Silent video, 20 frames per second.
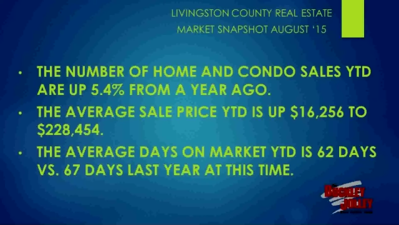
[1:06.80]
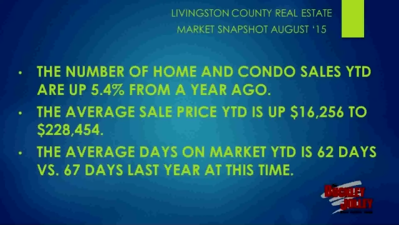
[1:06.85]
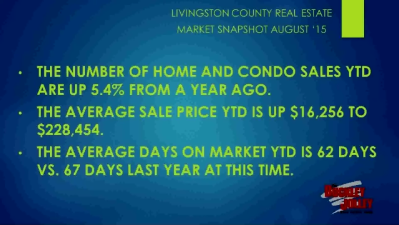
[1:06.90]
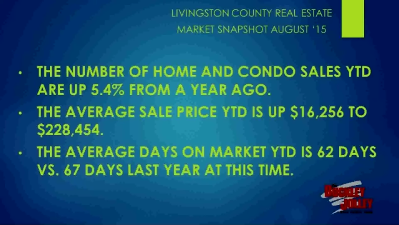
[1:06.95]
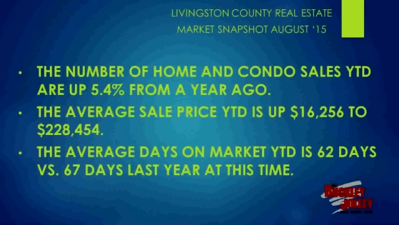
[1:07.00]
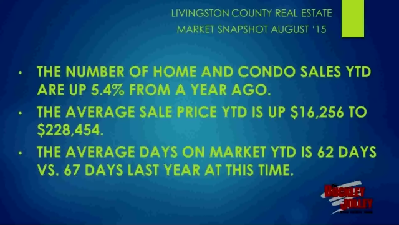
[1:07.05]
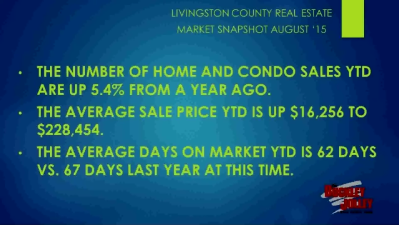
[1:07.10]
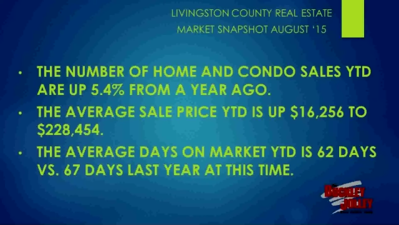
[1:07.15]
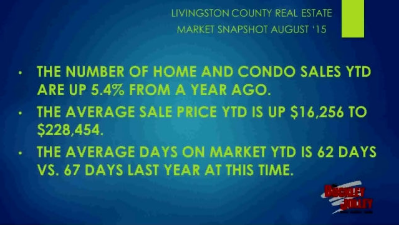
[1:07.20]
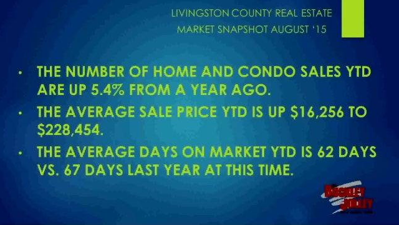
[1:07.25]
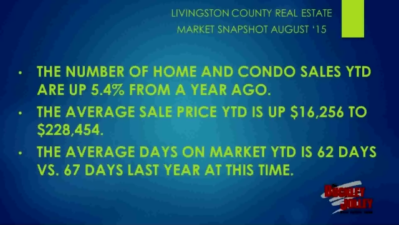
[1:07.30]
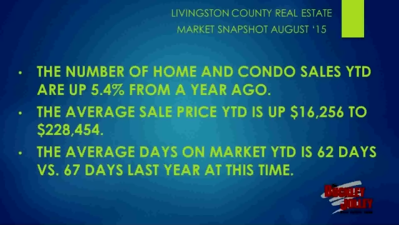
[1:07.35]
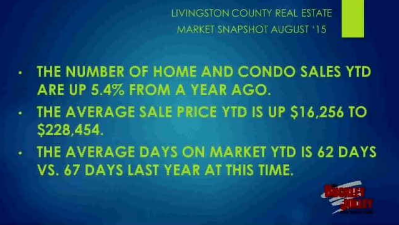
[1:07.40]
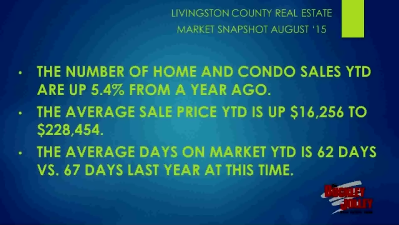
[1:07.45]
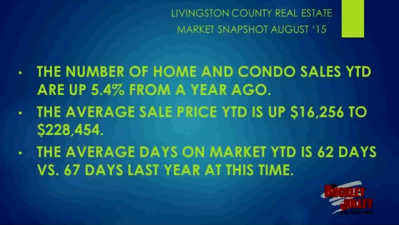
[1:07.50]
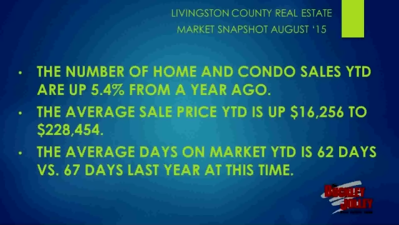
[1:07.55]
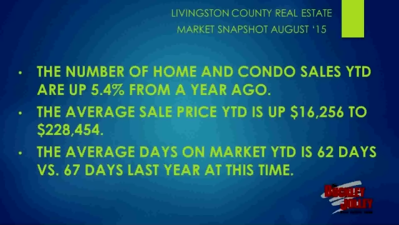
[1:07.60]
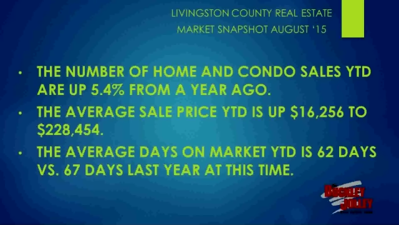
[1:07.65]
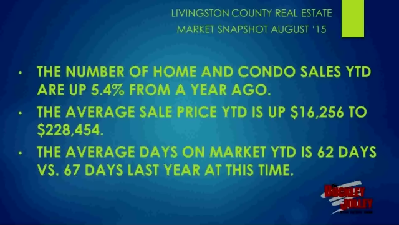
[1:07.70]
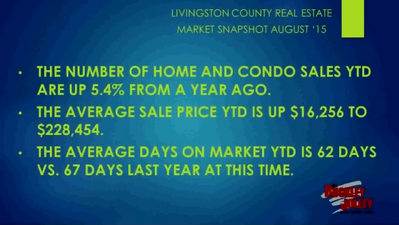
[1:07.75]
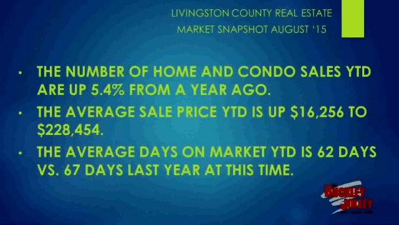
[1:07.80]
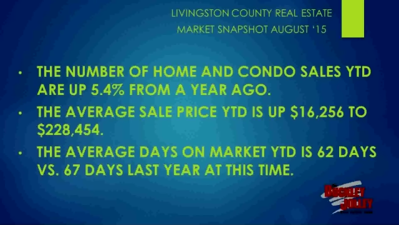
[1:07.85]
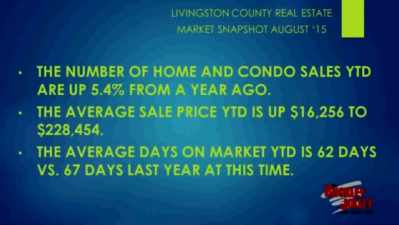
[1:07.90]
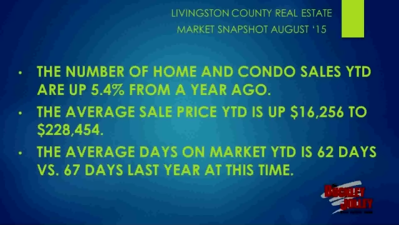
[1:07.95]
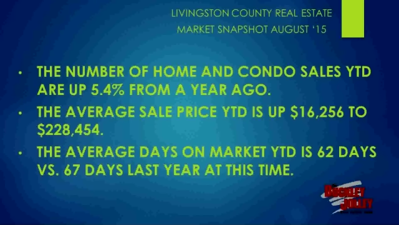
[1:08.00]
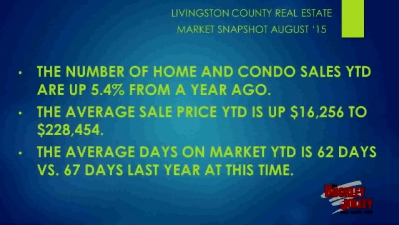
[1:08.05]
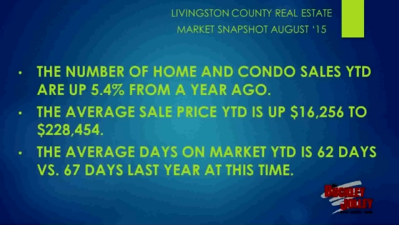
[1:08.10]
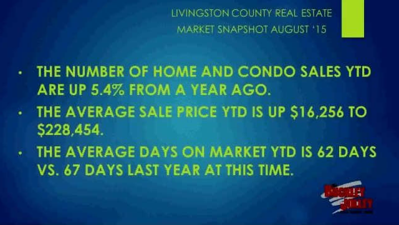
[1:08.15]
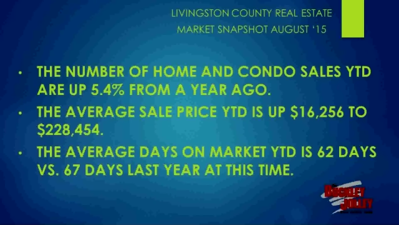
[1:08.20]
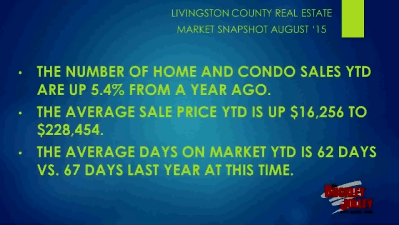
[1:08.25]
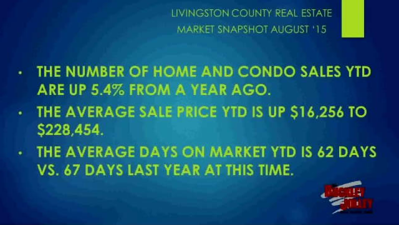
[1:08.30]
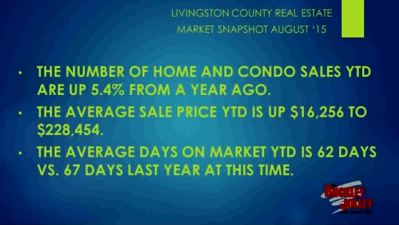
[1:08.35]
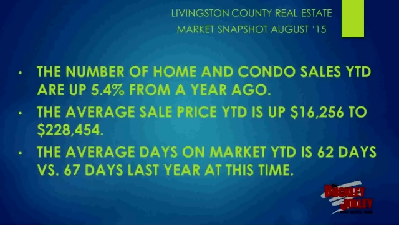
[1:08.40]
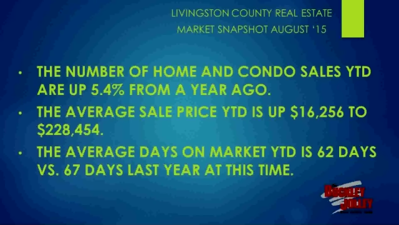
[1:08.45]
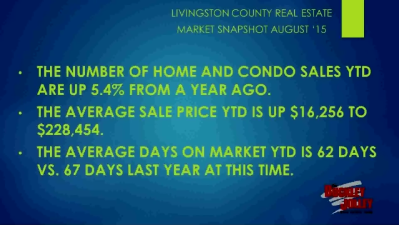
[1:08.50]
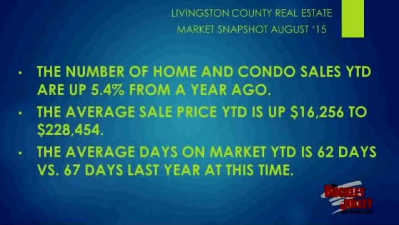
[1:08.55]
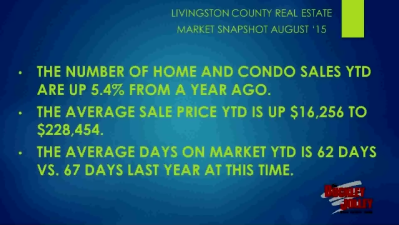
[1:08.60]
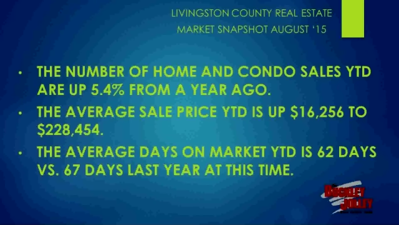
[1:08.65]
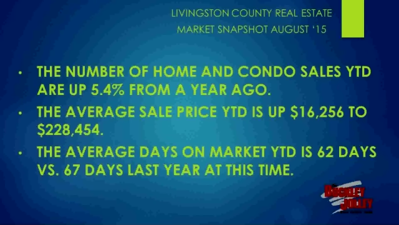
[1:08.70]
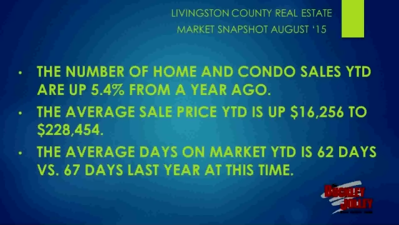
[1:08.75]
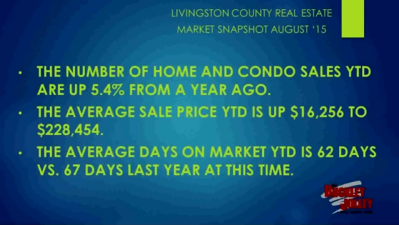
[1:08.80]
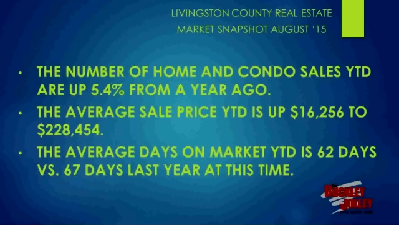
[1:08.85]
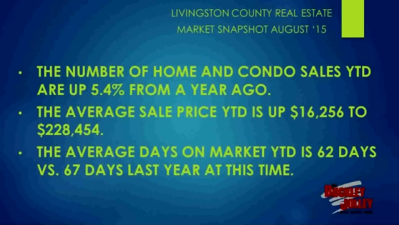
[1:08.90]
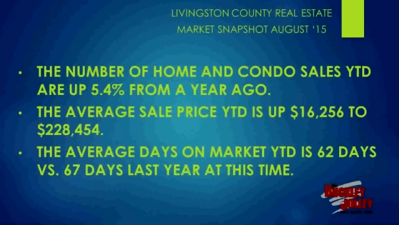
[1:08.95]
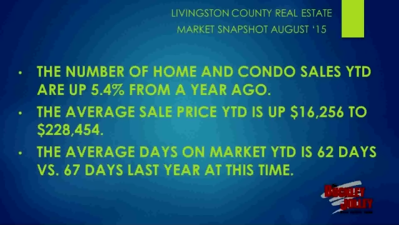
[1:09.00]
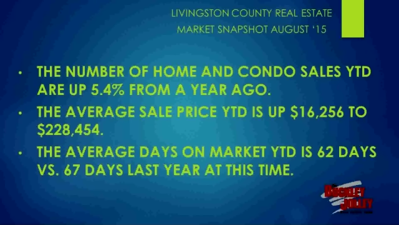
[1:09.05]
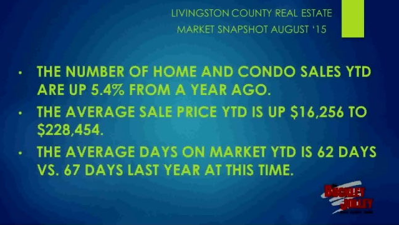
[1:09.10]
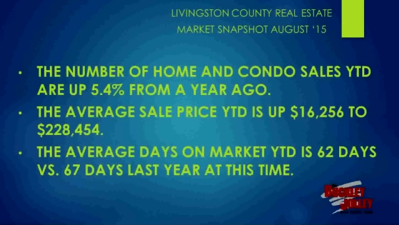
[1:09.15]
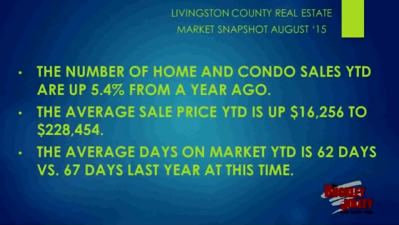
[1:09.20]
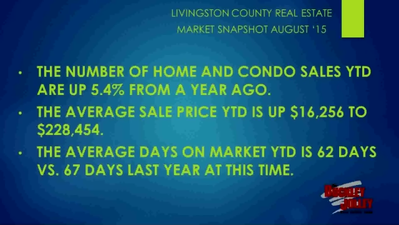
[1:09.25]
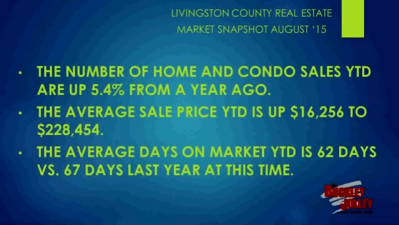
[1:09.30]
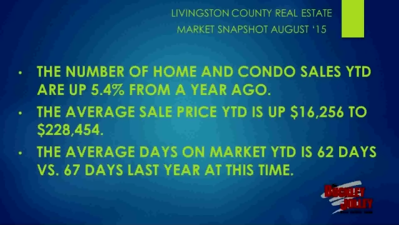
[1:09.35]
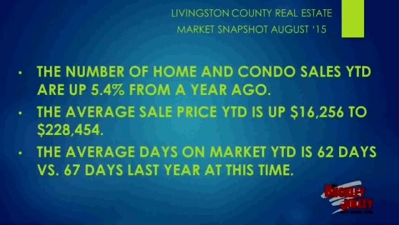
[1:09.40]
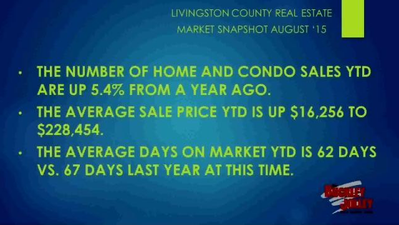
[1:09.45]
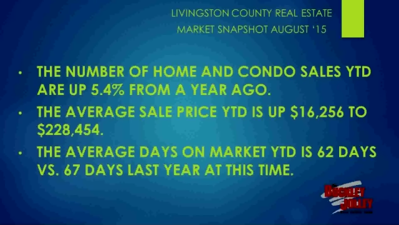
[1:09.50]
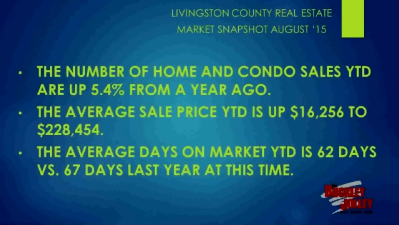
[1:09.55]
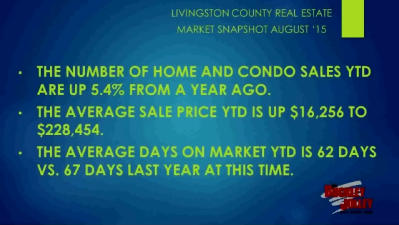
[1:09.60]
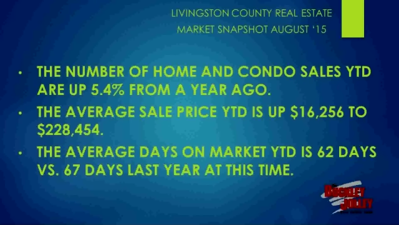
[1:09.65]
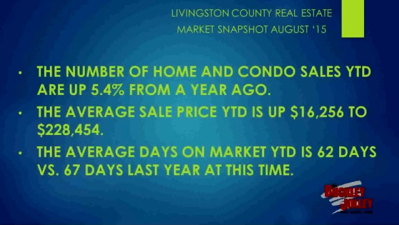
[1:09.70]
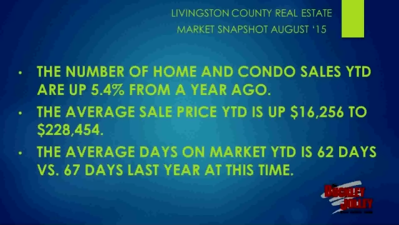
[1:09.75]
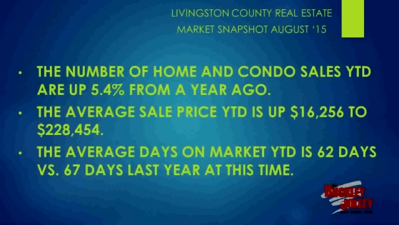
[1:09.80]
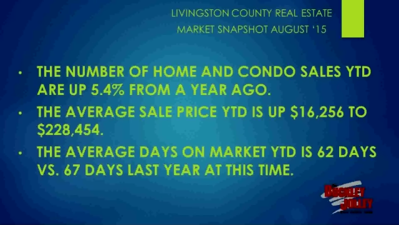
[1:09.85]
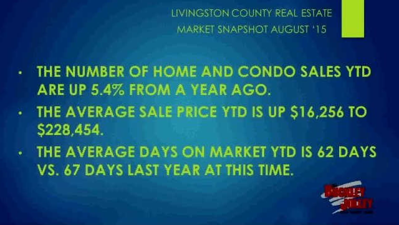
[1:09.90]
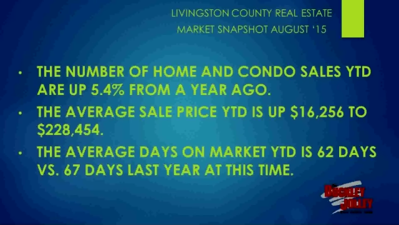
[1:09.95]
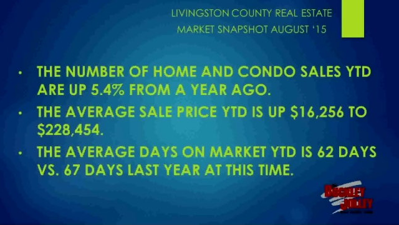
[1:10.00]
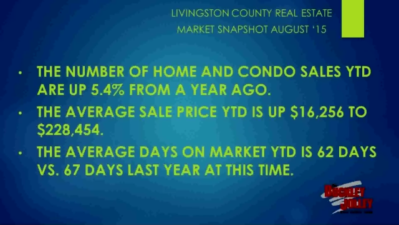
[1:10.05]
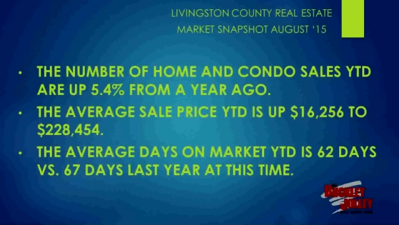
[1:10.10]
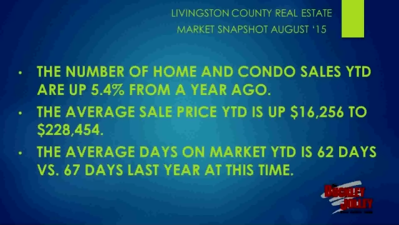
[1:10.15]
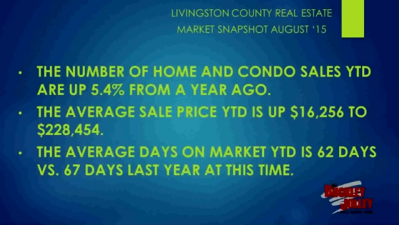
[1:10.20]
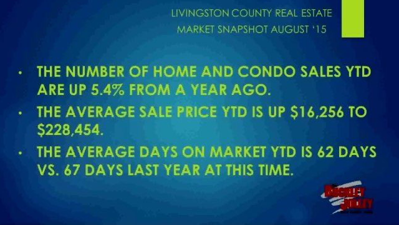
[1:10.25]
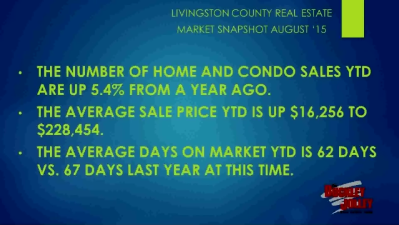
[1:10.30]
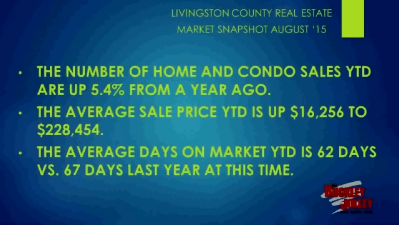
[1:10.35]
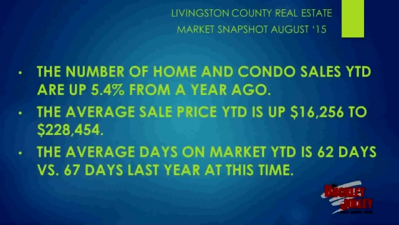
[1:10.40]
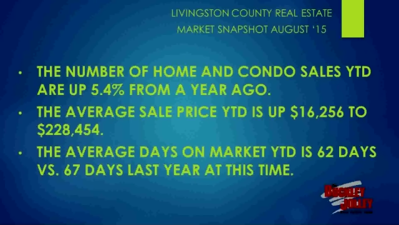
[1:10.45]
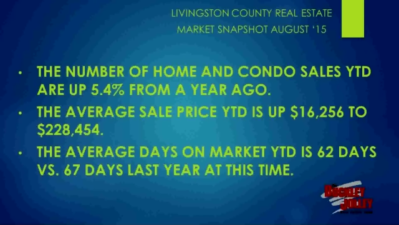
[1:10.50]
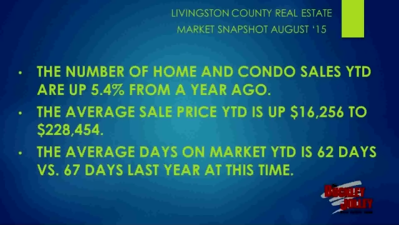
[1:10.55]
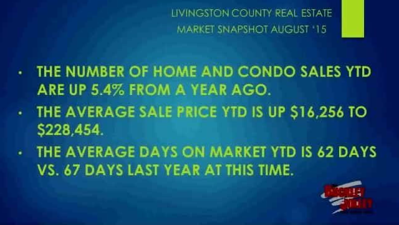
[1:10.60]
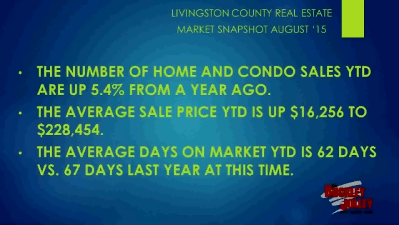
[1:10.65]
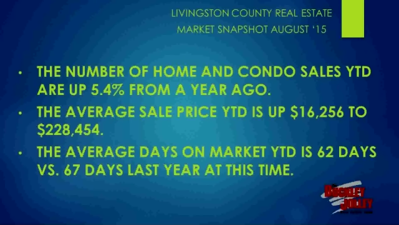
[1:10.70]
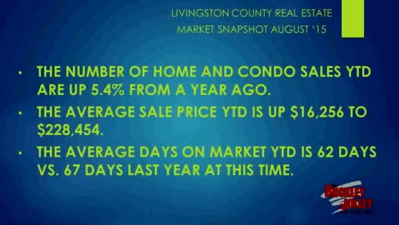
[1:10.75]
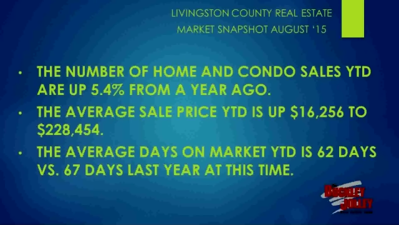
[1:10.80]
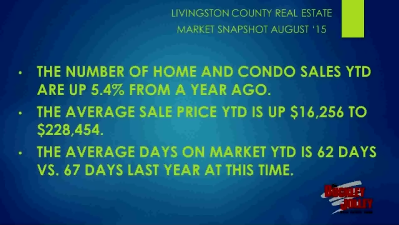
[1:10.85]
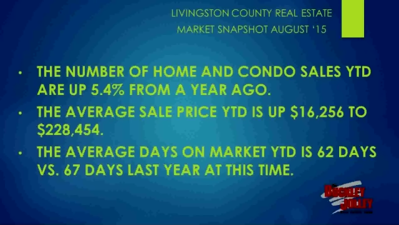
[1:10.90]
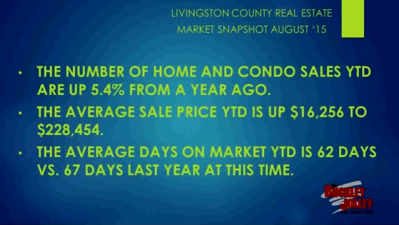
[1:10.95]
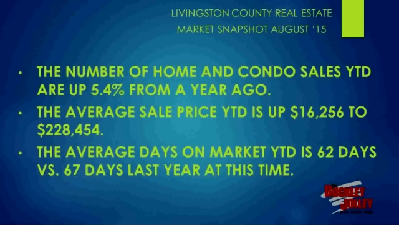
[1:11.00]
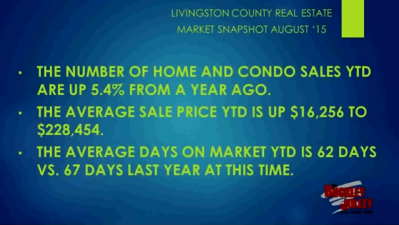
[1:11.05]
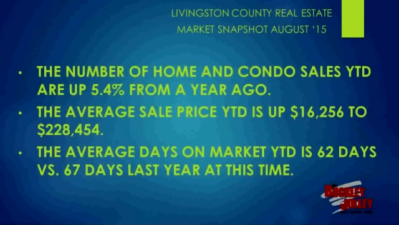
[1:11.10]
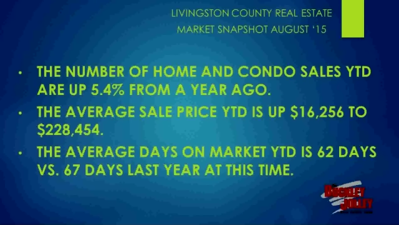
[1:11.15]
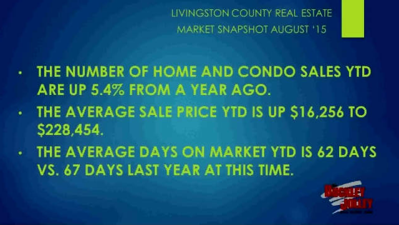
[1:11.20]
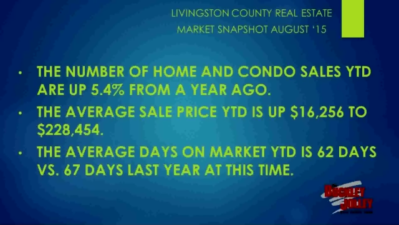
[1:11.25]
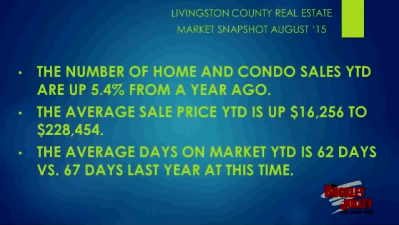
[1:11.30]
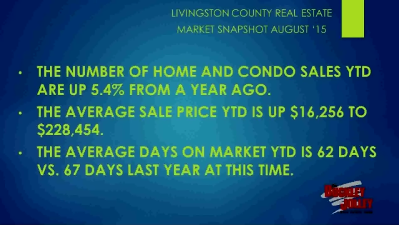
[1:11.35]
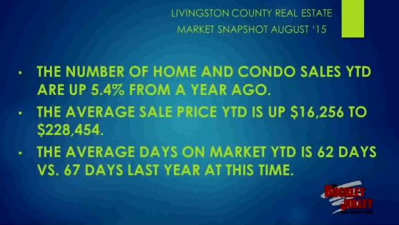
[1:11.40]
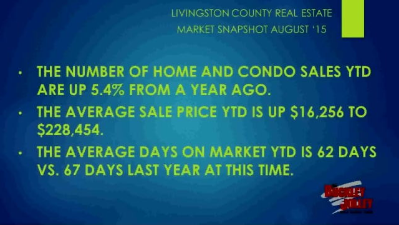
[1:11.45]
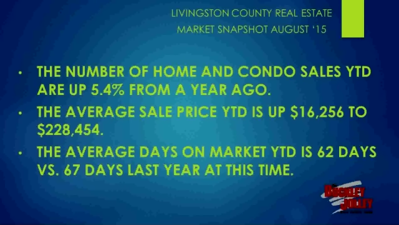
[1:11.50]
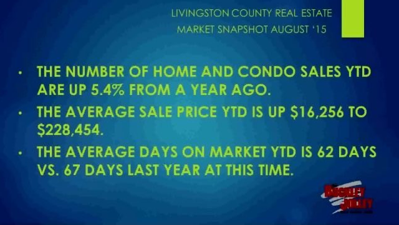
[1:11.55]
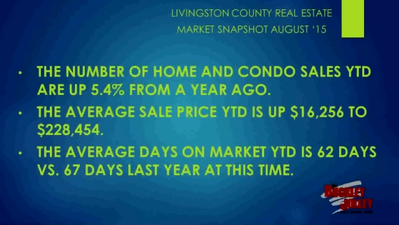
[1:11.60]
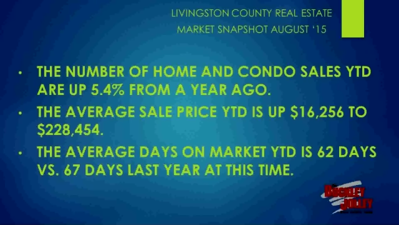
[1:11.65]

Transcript: (no speaker visible)